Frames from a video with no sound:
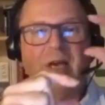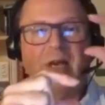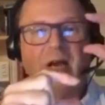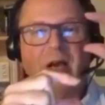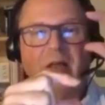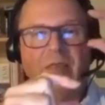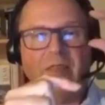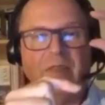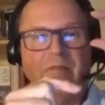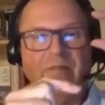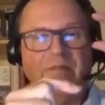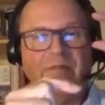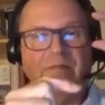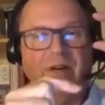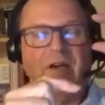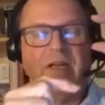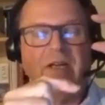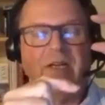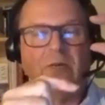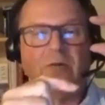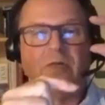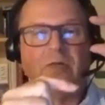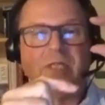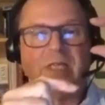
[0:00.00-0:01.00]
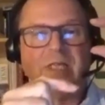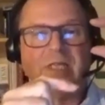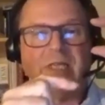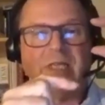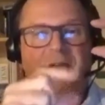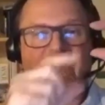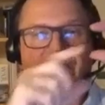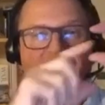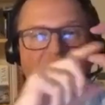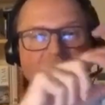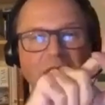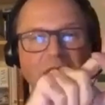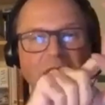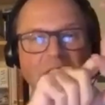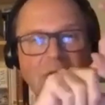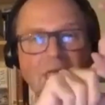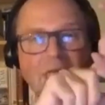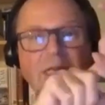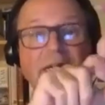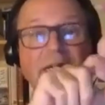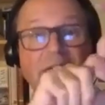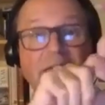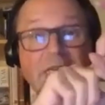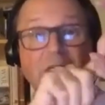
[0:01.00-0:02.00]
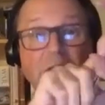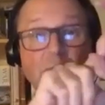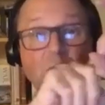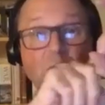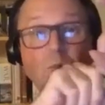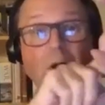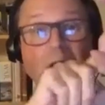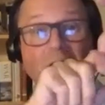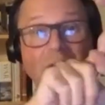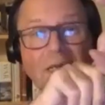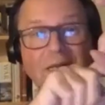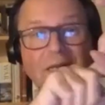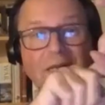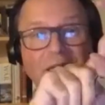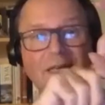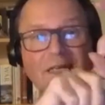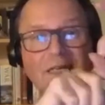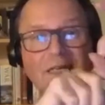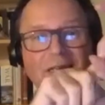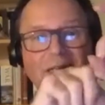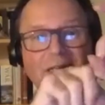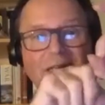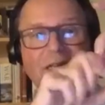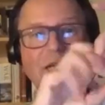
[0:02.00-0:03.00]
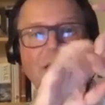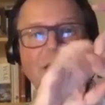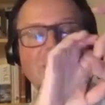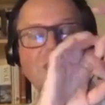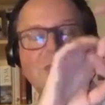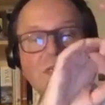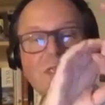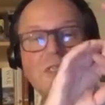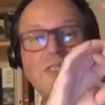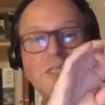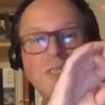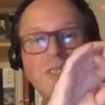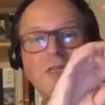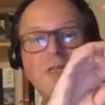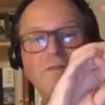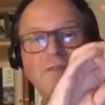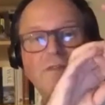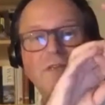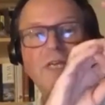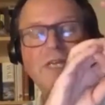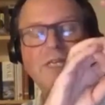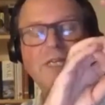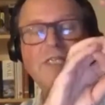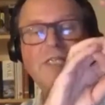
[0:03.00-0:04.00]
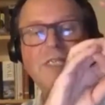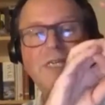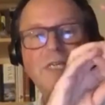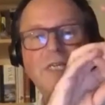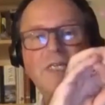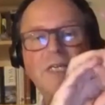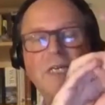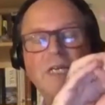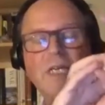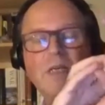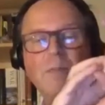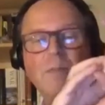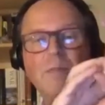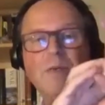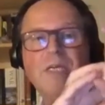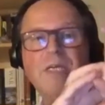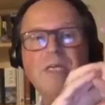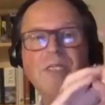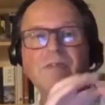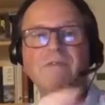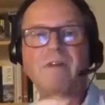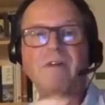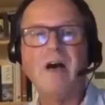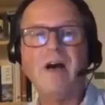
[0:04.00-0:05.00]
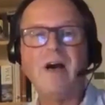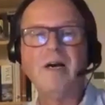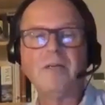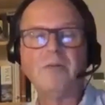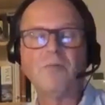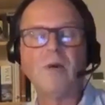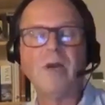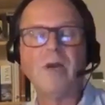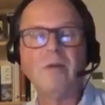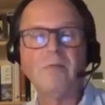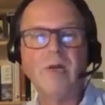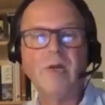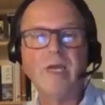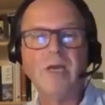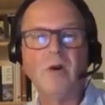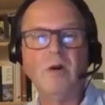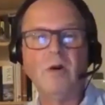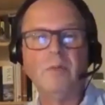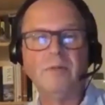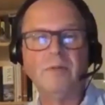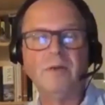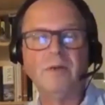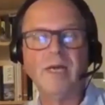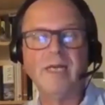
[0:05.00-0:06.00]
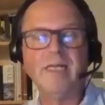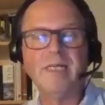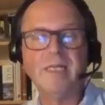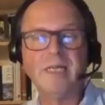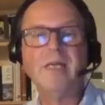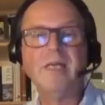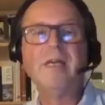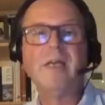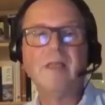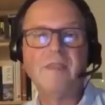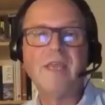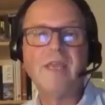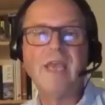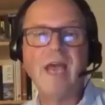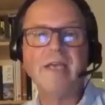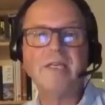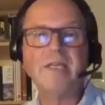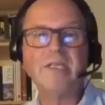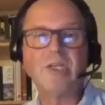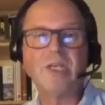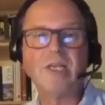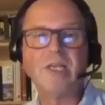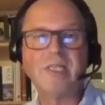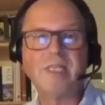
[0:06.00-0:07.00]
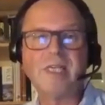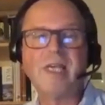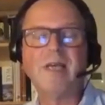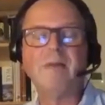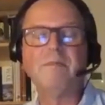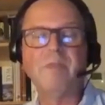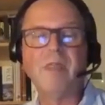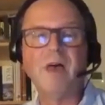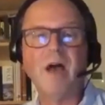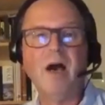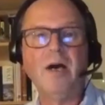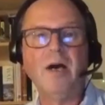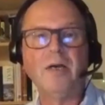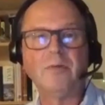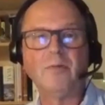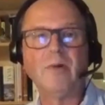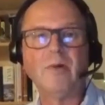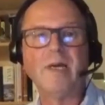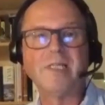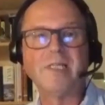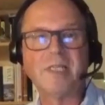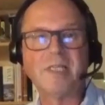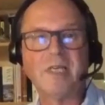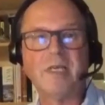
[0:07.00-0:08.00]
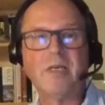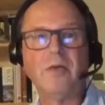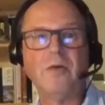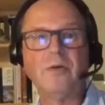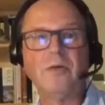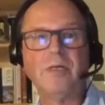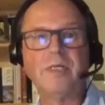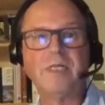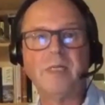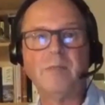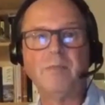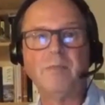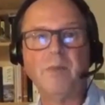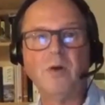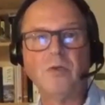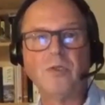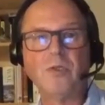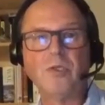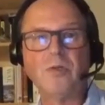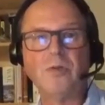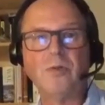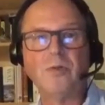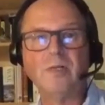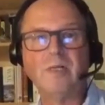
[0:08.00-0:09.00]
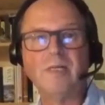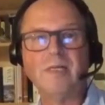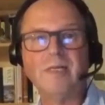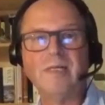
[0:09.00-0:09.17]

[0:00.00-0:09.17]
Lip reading: And the final certificate, and it is one, is a certificate sitting in a piece of hardware we operate, the HSM, the Hardware Security Module.